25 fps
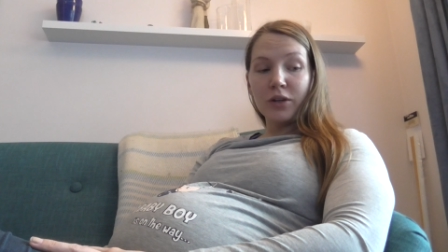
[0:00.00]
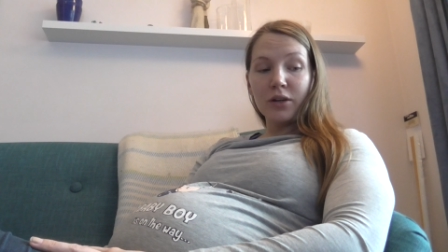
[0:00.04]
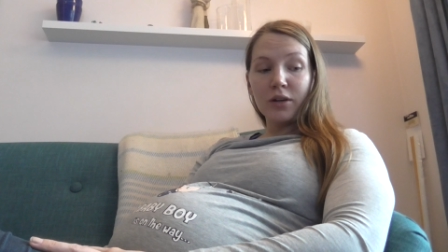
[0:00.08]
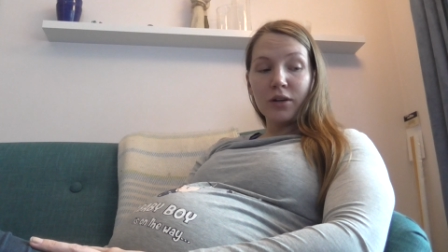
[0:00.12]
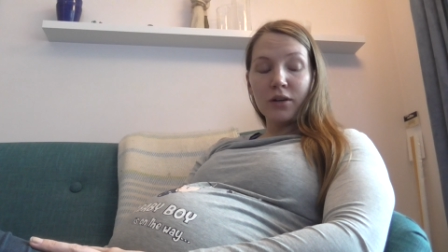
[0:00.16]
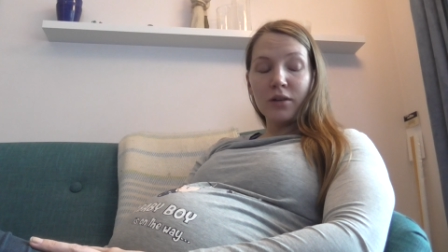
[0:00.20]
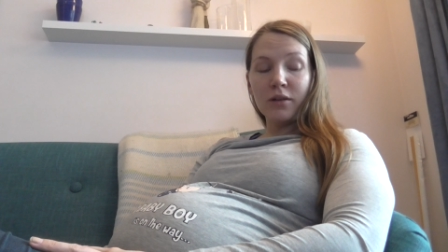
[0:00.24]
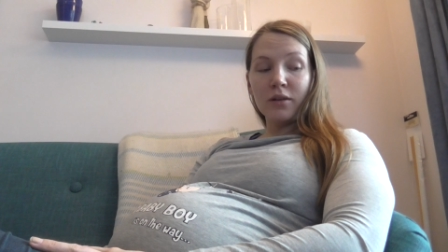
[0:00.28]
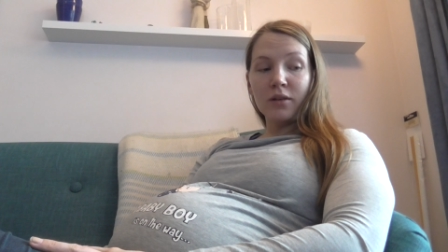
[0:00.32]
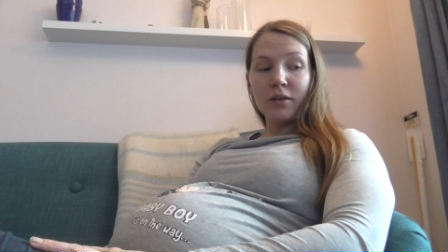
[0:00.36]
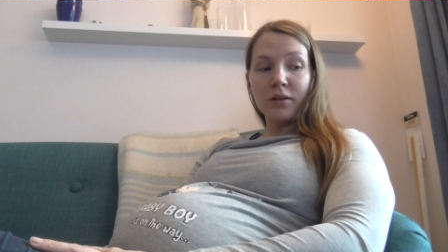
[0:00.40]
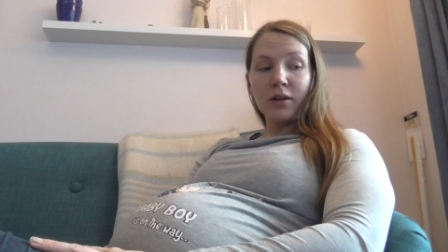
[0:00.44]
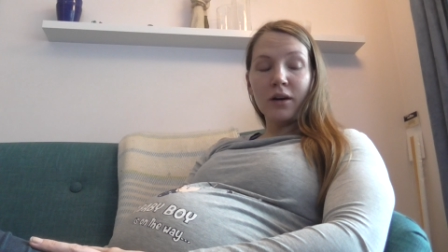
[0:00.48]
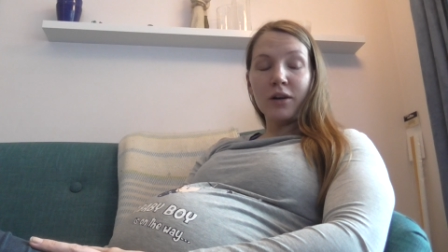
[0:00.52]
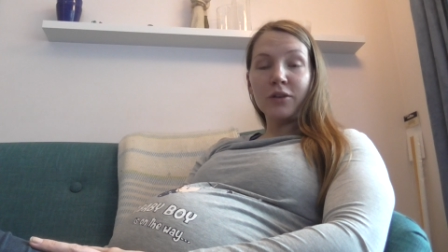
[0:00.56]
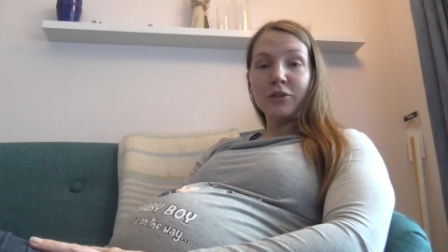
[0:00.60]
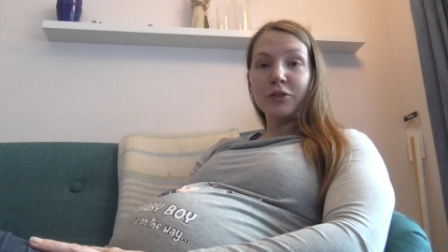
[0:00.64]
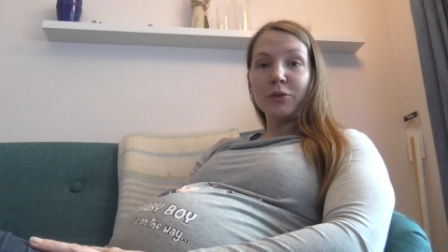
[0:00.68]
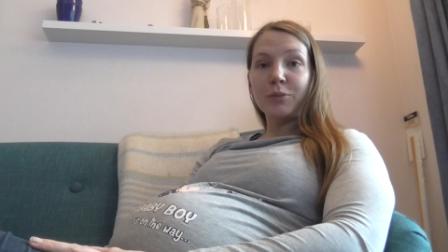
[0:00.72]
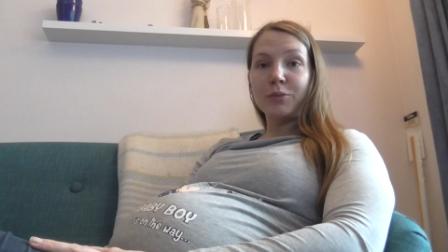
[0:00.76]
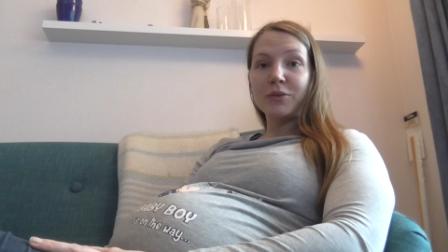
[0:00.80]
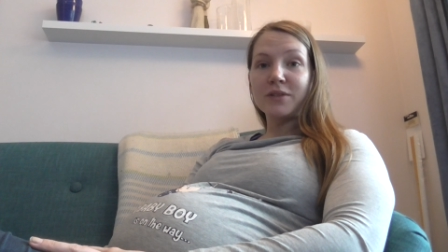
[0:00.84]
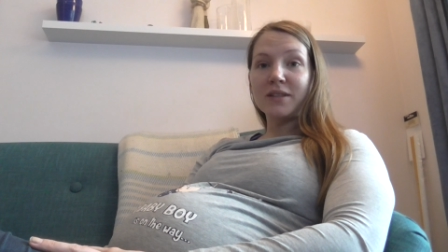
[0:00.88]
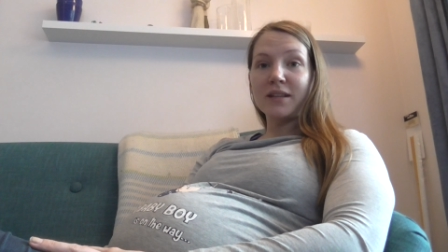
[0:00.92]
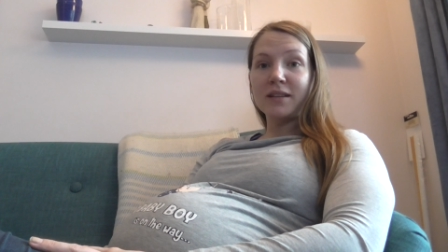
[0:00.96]

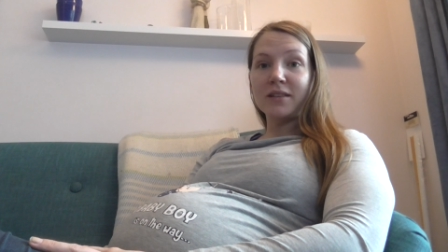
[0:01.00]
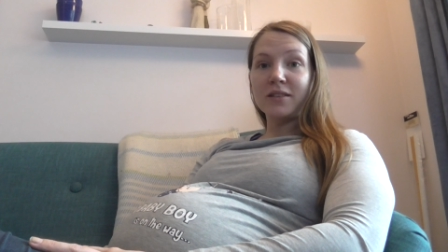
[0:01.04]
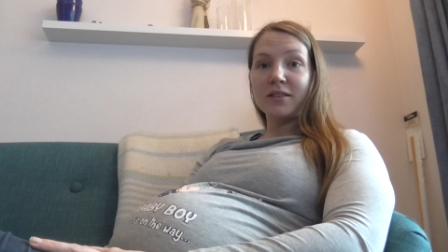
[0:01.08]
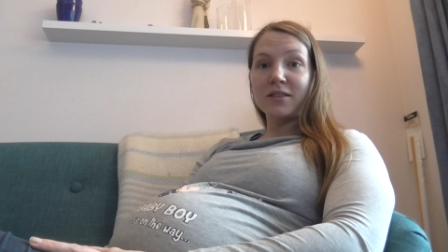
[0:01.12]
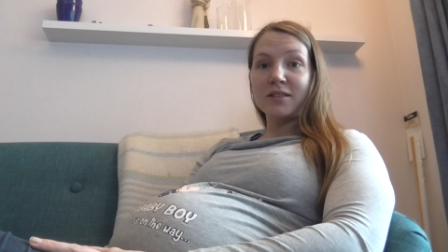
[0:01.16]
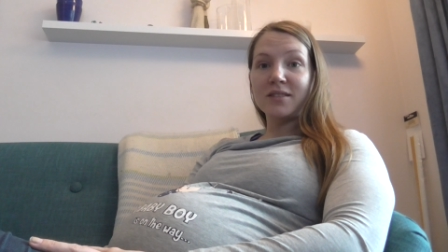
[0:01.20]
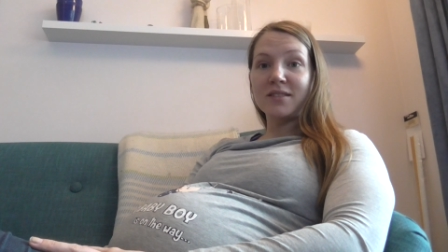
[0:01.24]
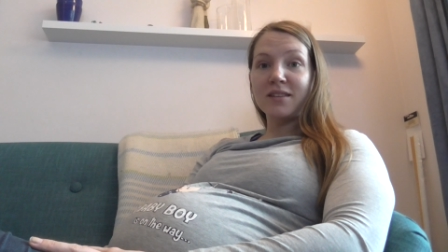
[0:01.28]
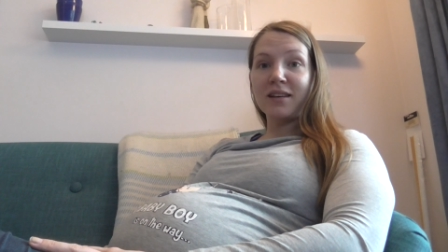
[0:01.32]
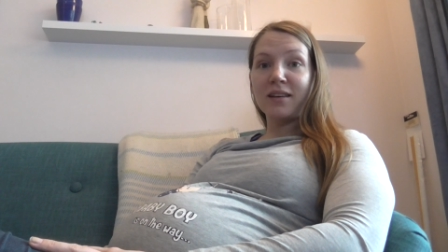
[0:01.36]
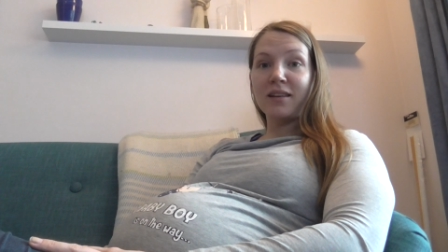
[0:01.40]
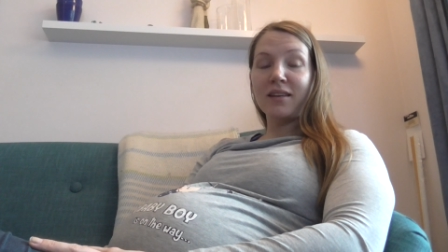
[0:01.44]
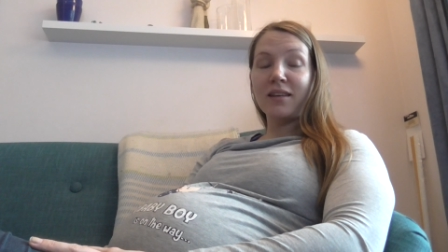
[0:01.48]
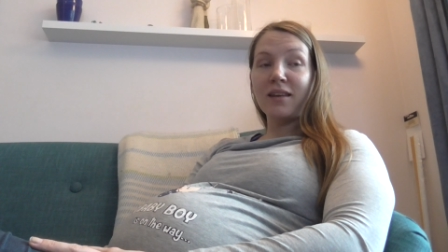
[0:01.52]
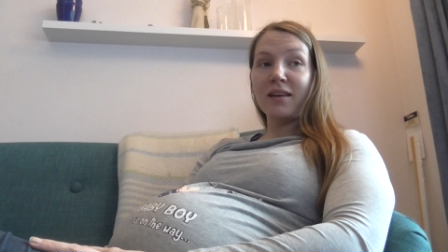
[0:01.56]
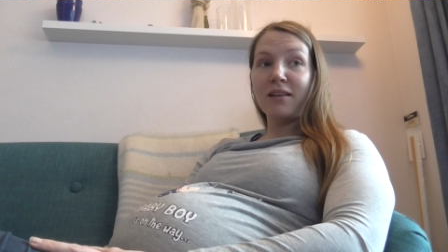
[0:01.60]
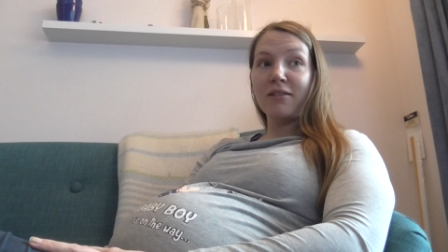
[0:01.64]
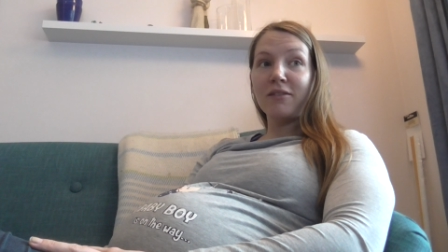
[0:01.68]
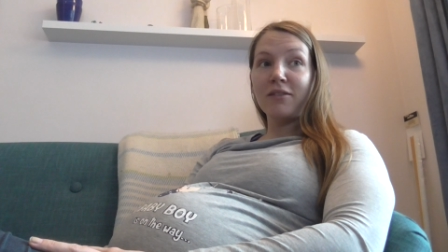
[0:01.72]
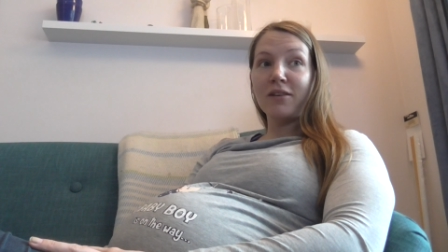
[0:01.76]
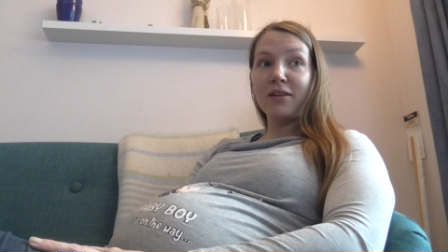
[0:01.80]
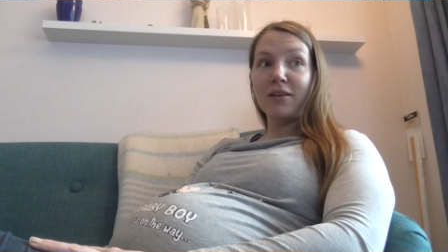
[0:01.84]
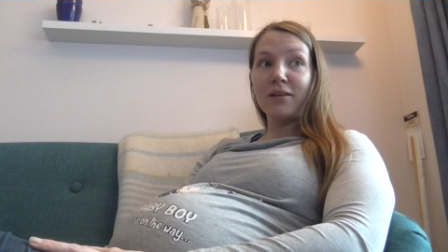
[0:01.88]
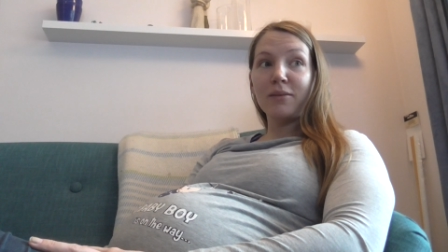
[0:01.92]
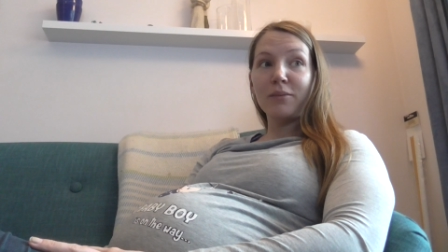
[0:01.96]
100% uh, on sick
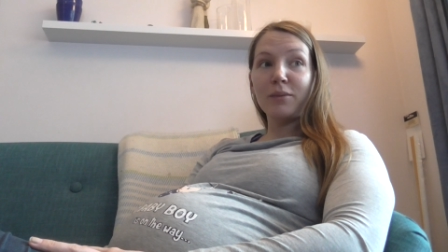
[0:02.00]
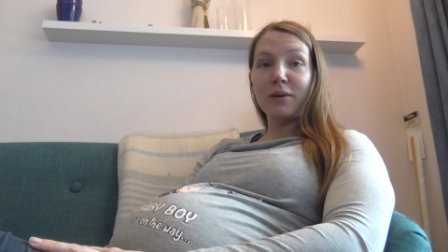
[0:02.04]
leave